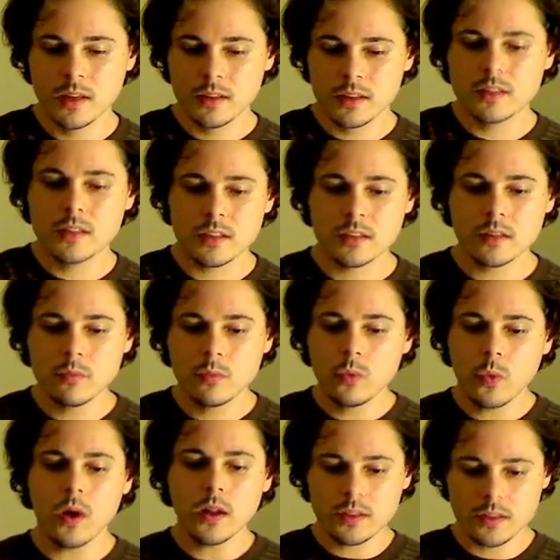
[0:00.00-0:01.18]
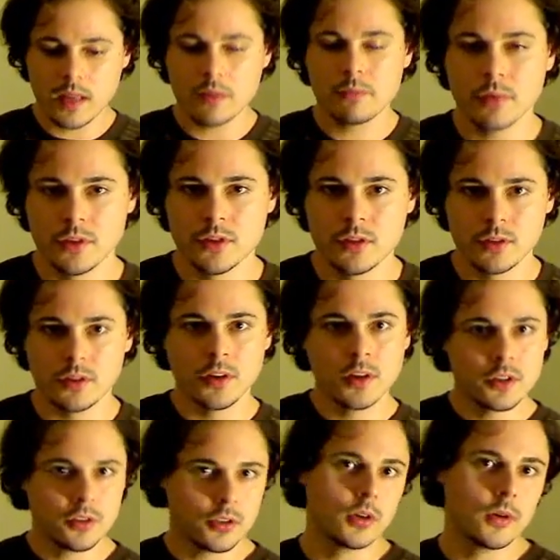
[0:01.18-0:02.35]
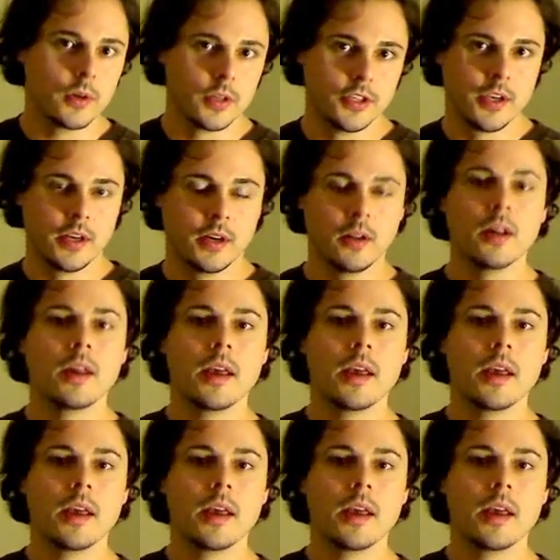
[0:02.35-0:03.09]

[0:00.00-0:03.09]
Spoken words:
The system wants that prisoner to go to jail